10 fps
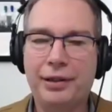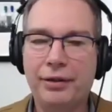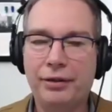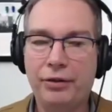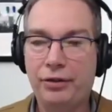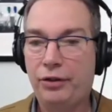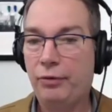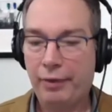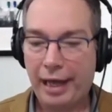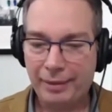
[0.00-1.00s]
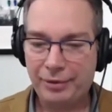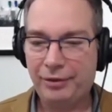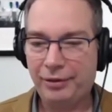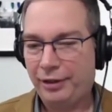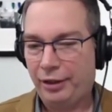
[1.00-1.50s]
So you
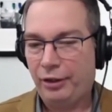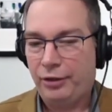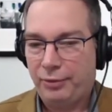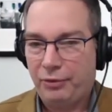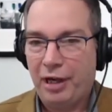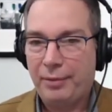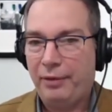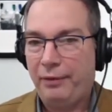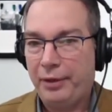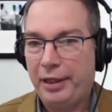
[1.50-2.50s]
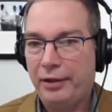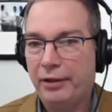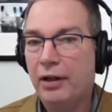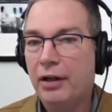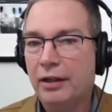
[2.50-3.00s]
absolutely, you subscribe to the view that
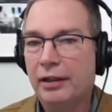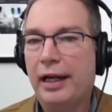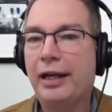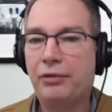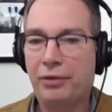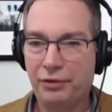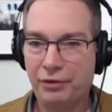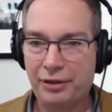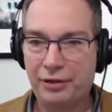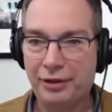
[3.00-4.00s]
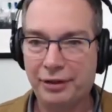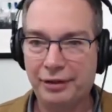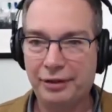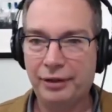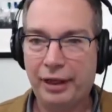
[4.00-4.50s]
there are
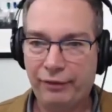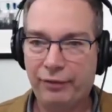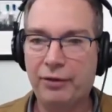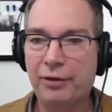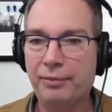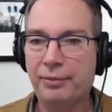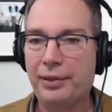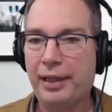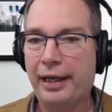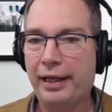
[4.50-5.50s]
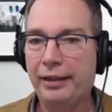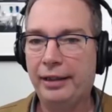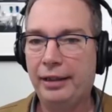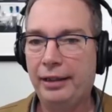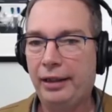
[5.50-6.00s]
extraterrestrial life forms that
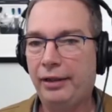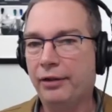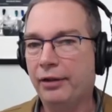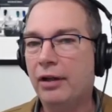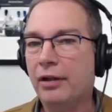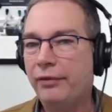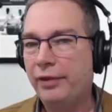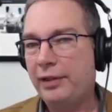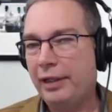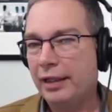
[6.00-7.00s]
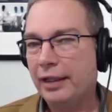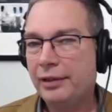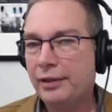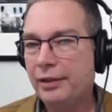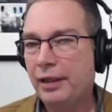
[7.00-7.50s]
either are visiting
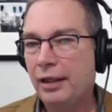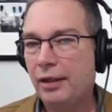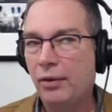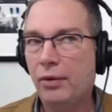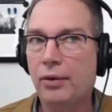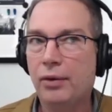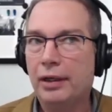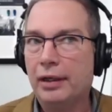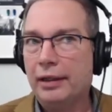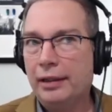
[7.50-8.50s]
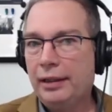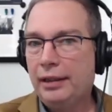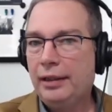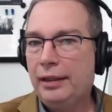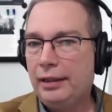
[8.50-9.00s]
us or
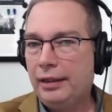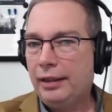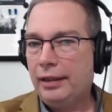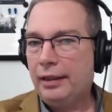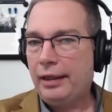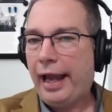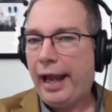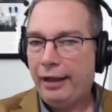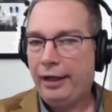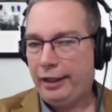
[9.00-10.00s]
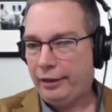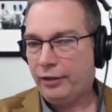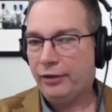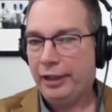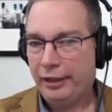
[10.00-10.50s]

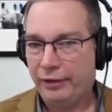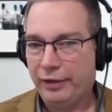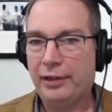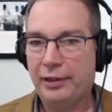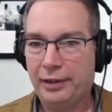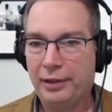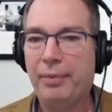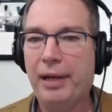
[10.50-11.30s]
certainly visit us in the